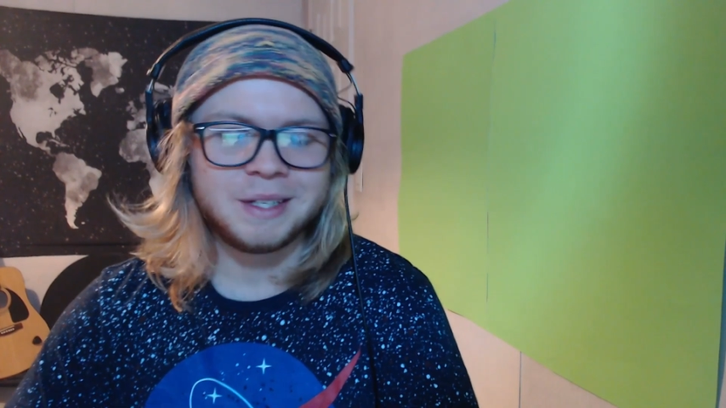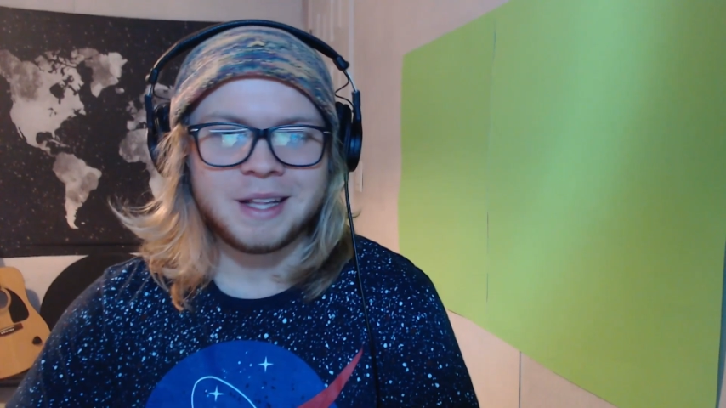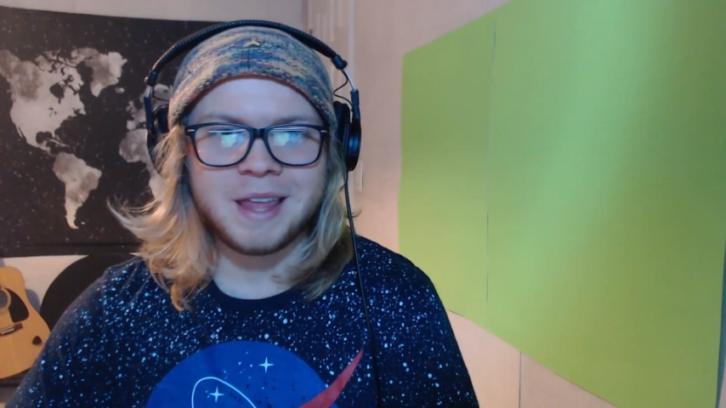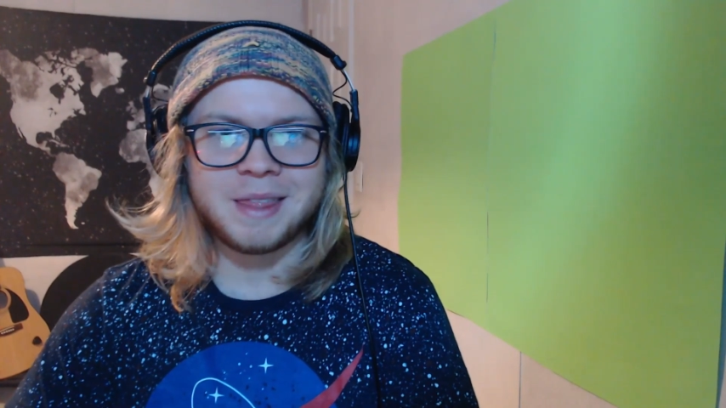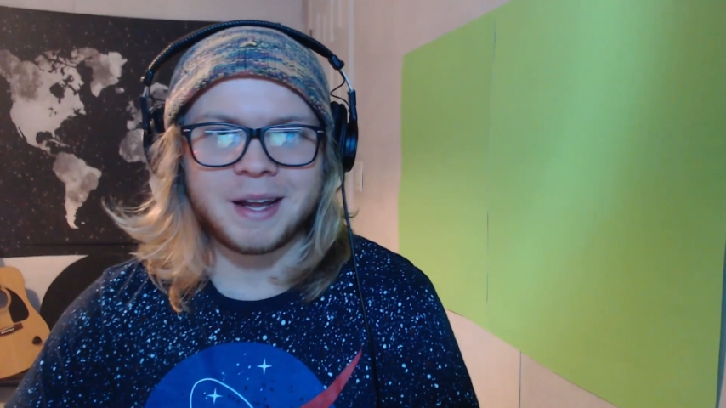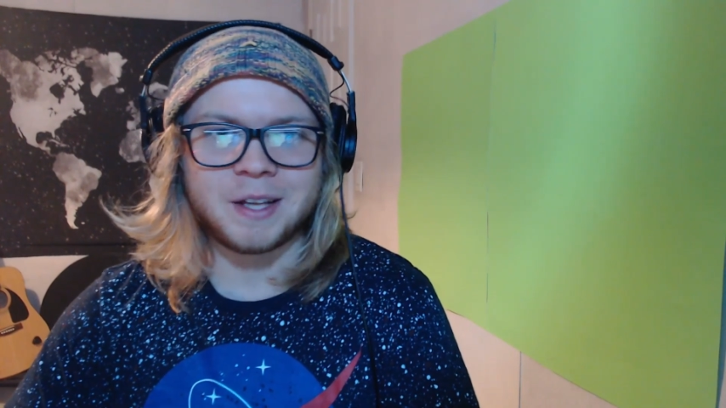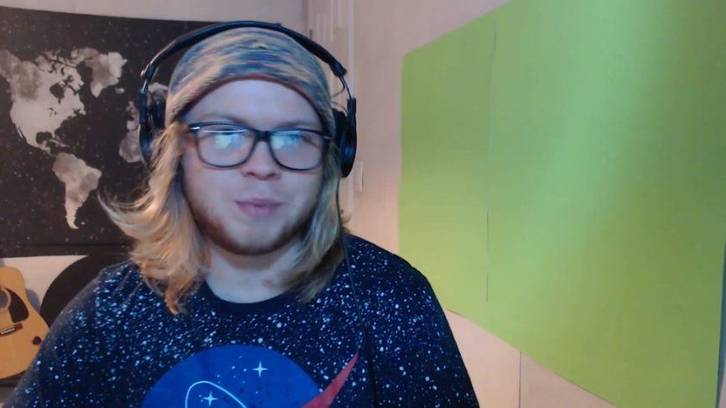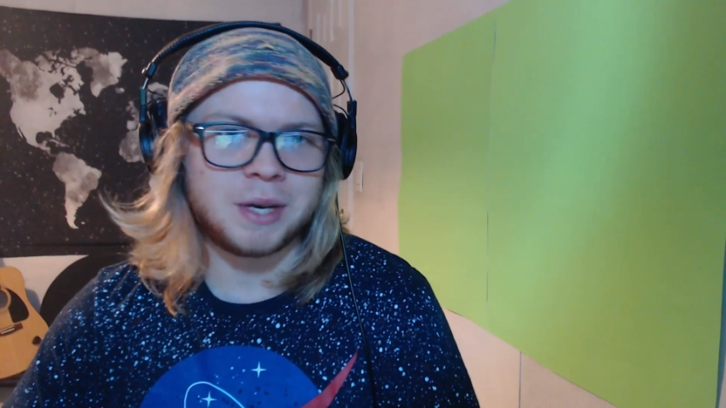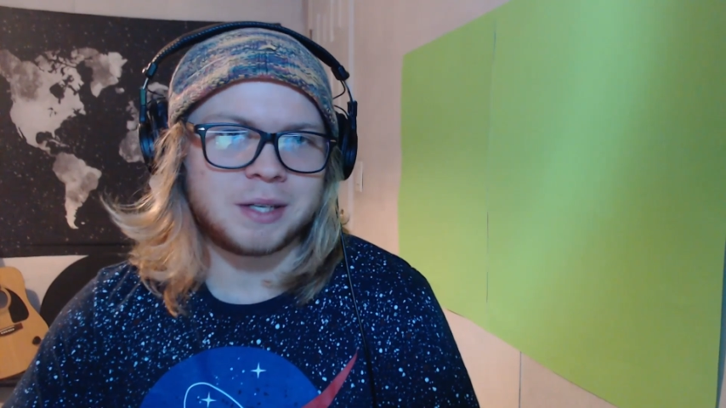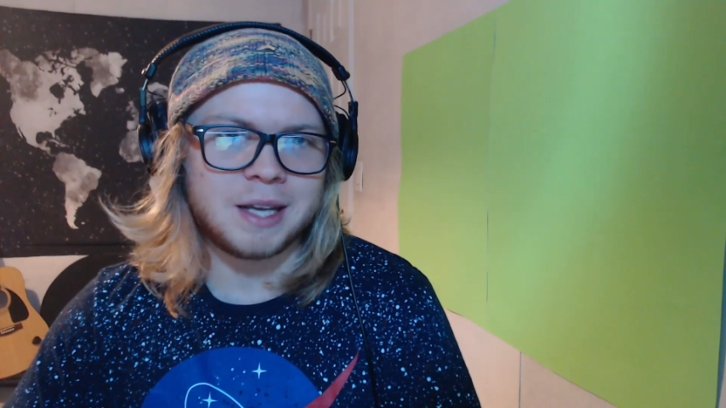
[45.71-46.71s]
in that
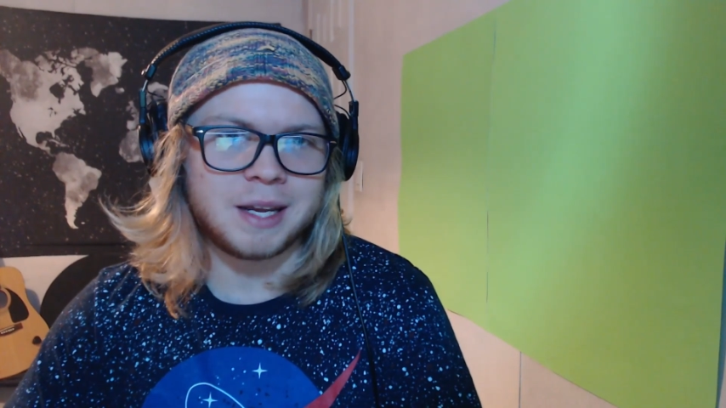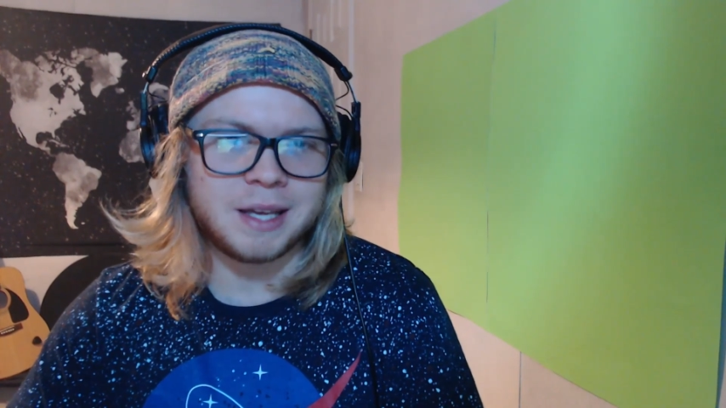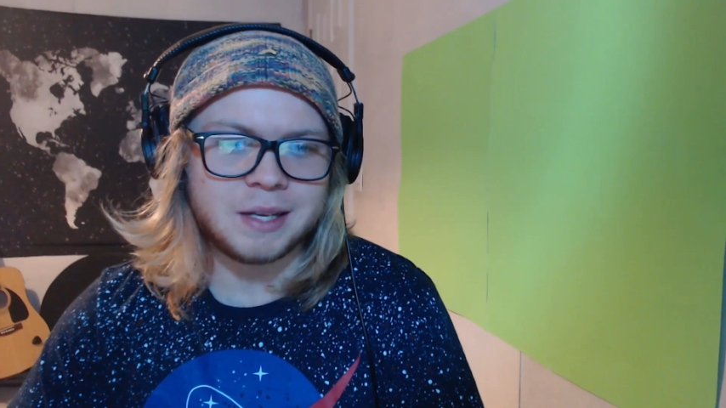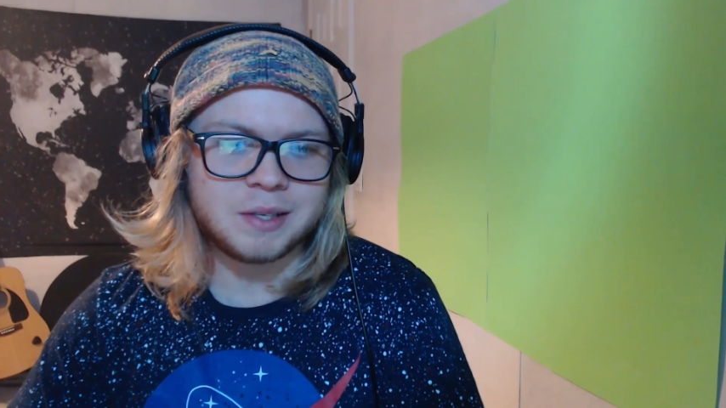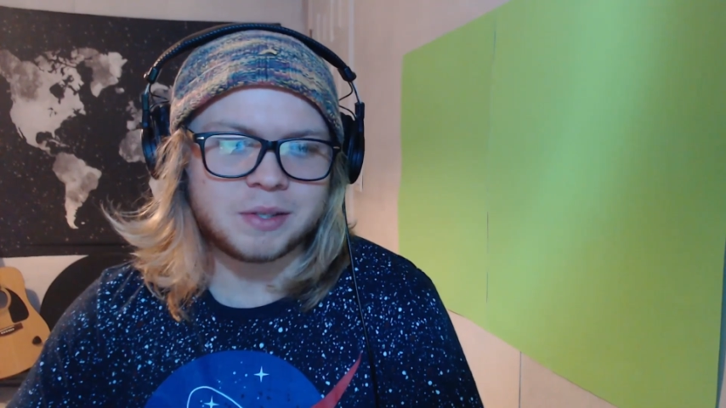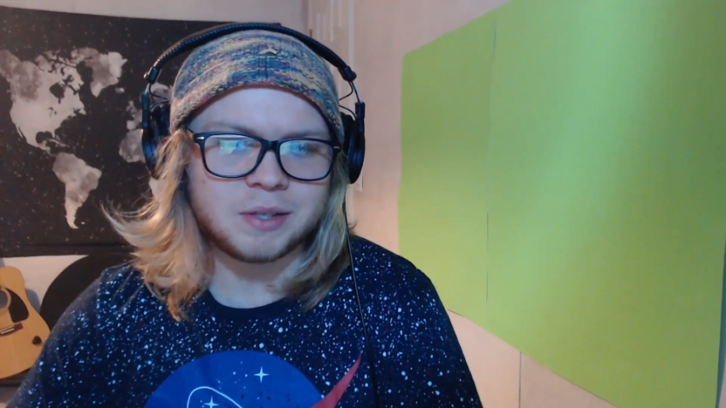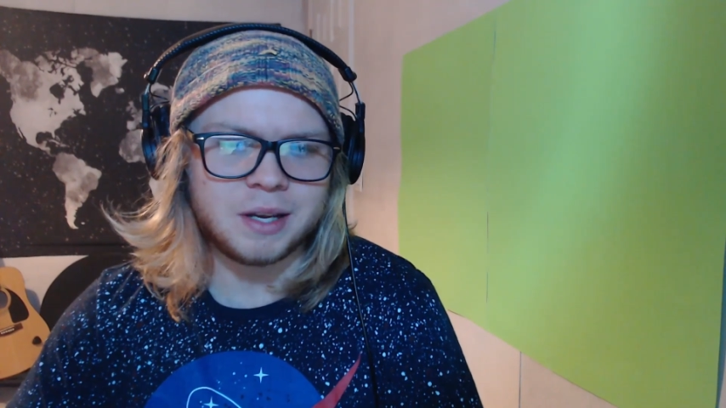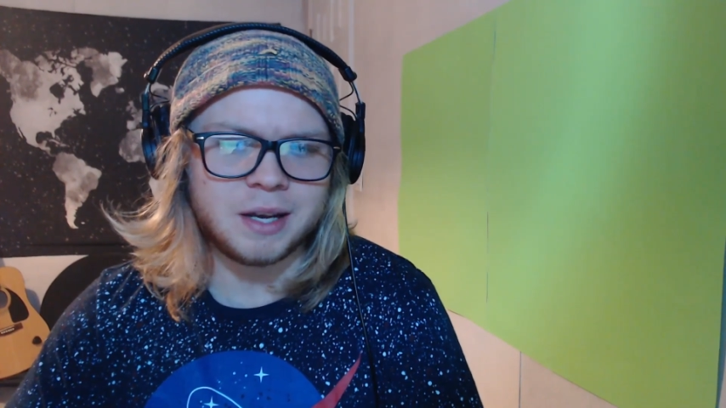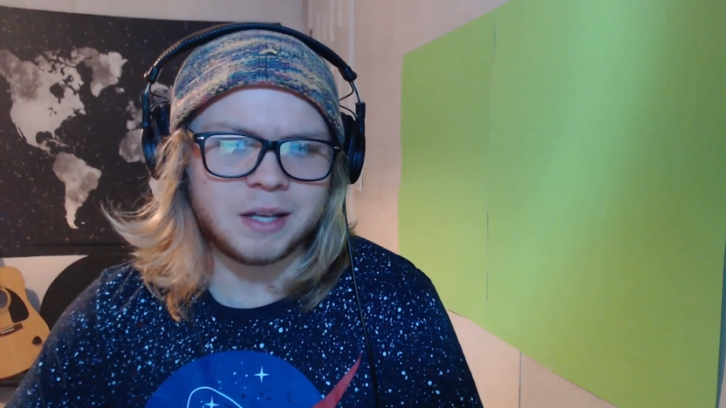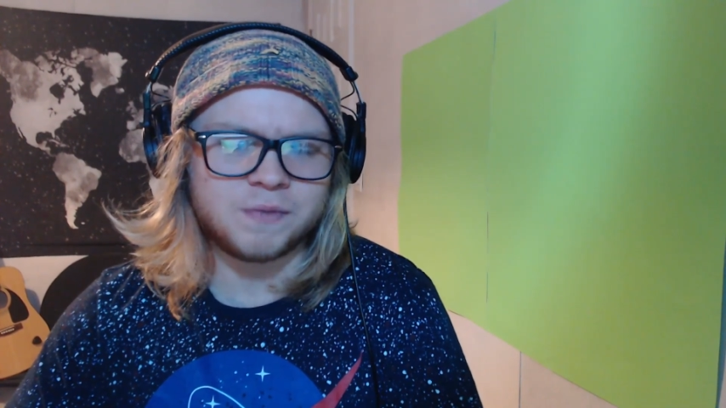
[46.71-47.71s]
aspect, I guess.
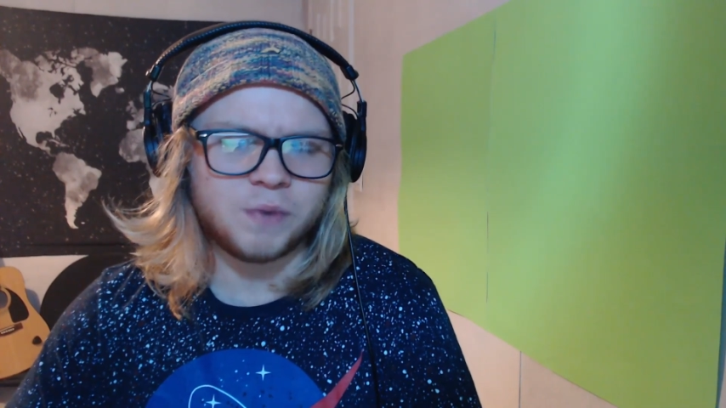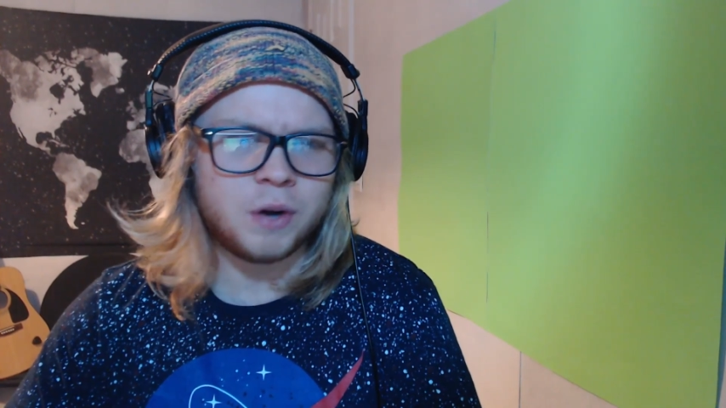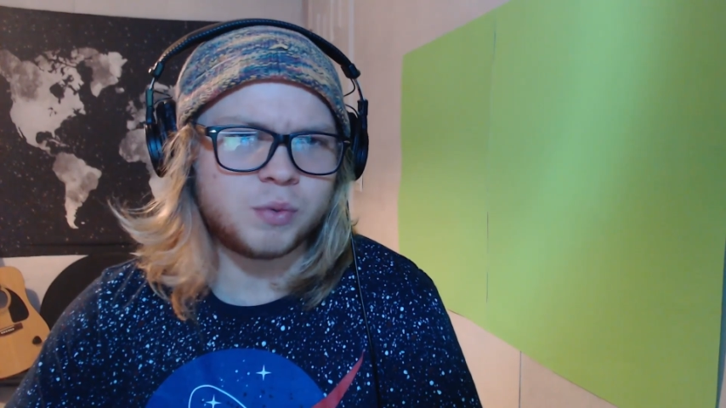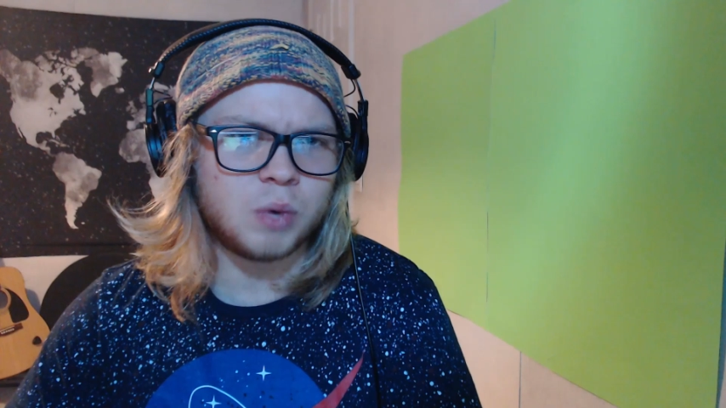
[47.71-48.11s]
As far